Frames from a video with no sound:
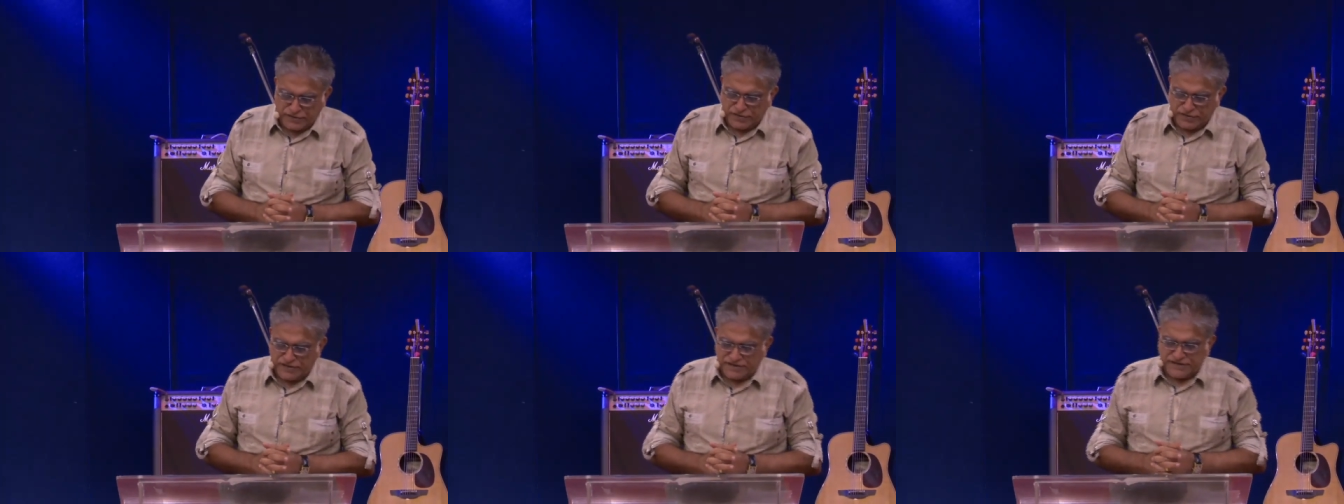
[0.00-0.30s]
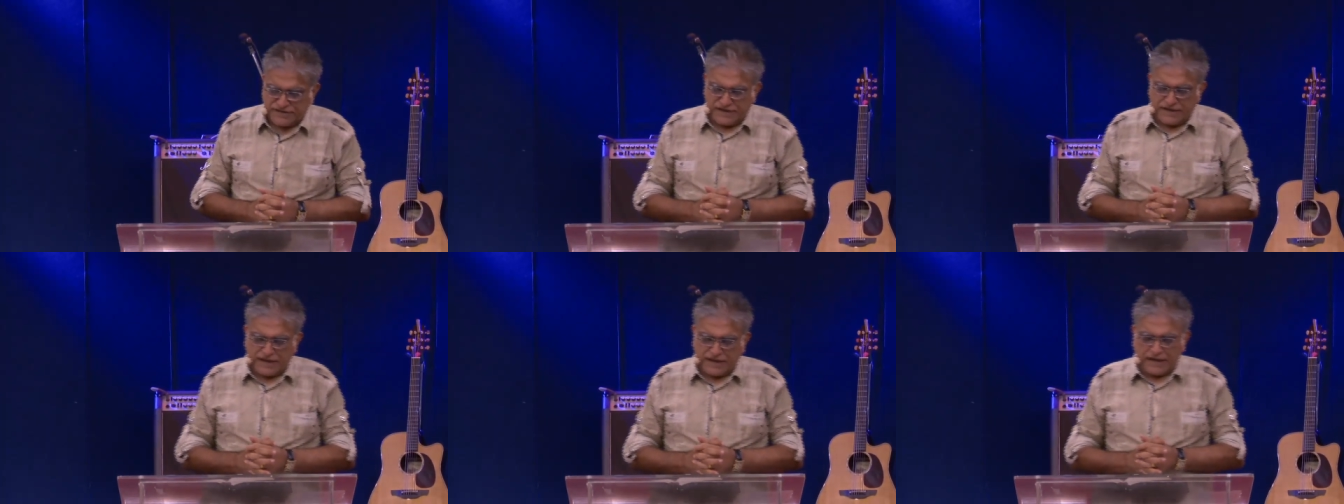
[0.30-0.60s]
on the
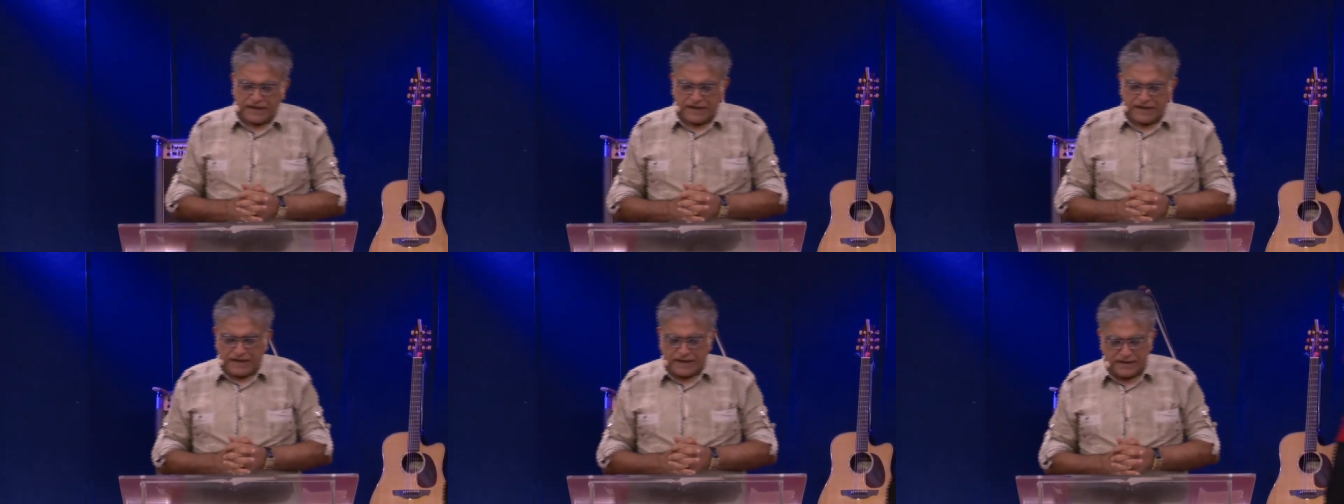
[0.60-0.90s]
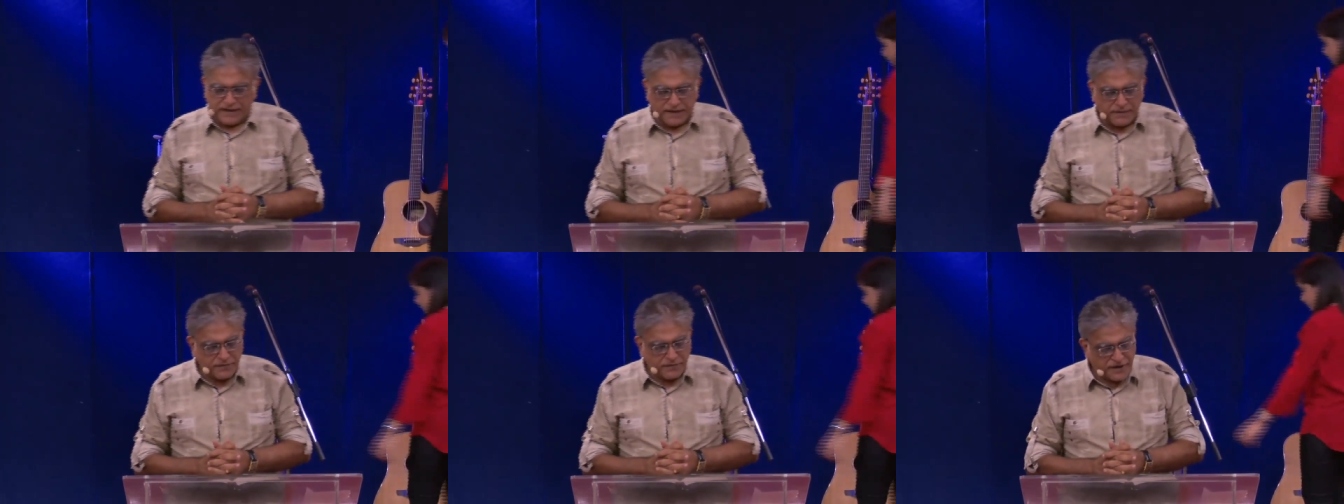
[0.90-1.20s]
sick and
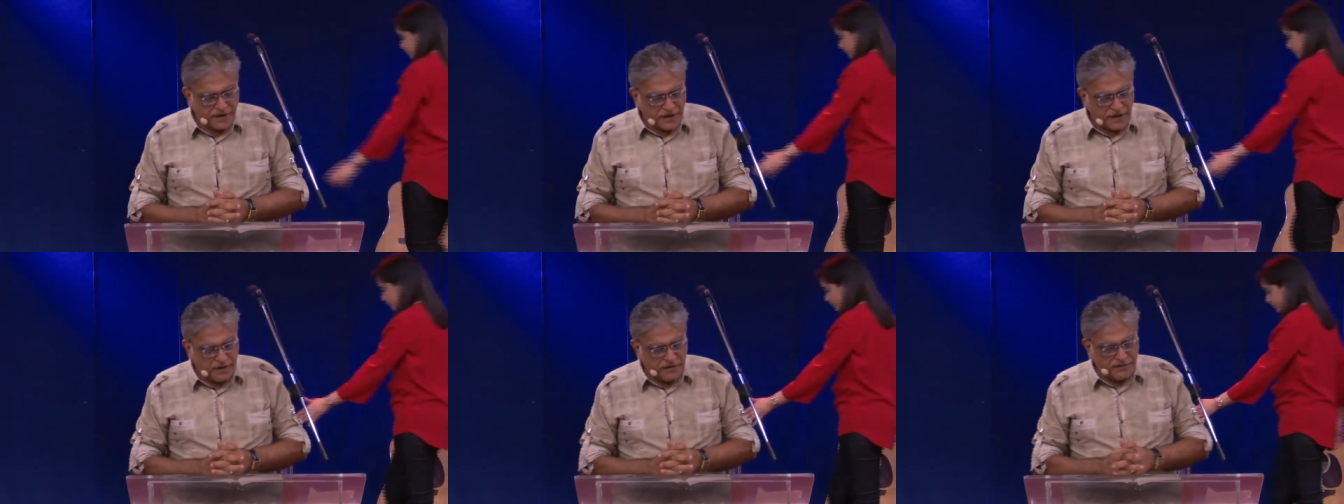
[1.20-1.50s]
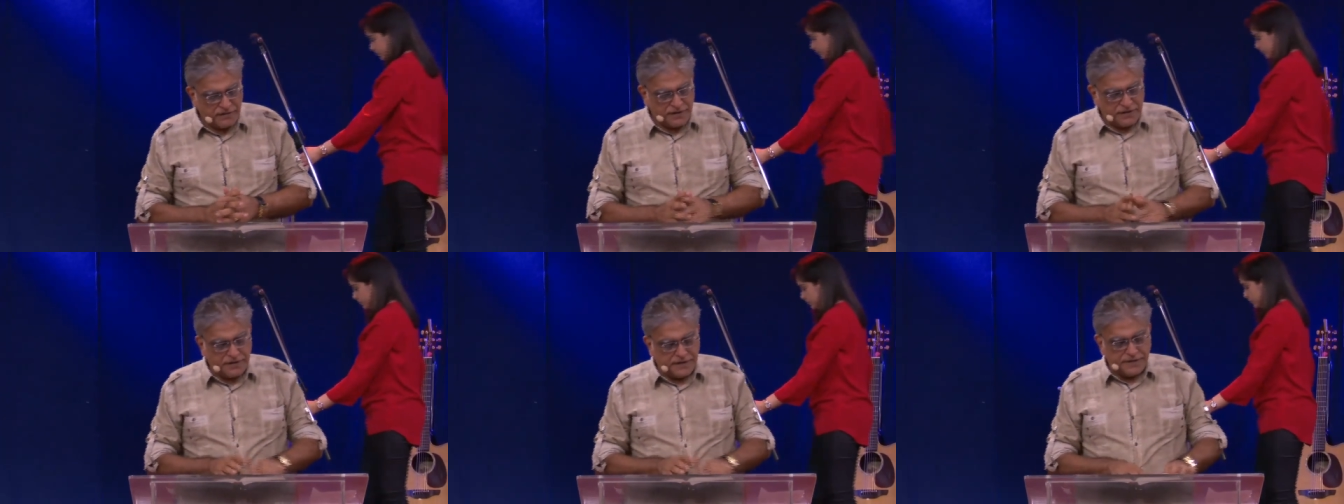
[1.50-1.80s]
get them
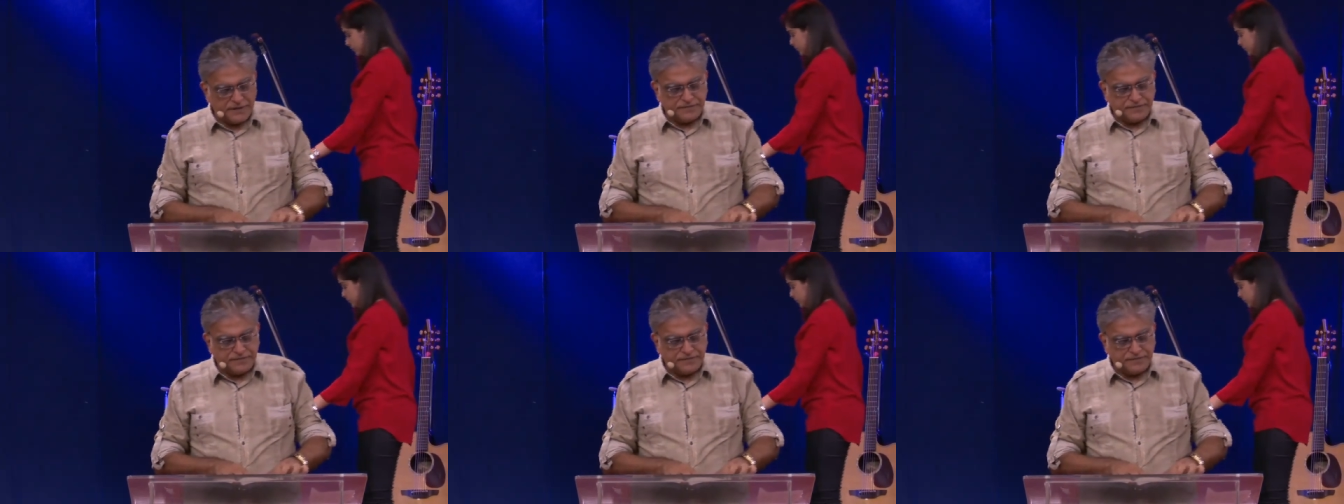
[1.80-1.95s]
recovered,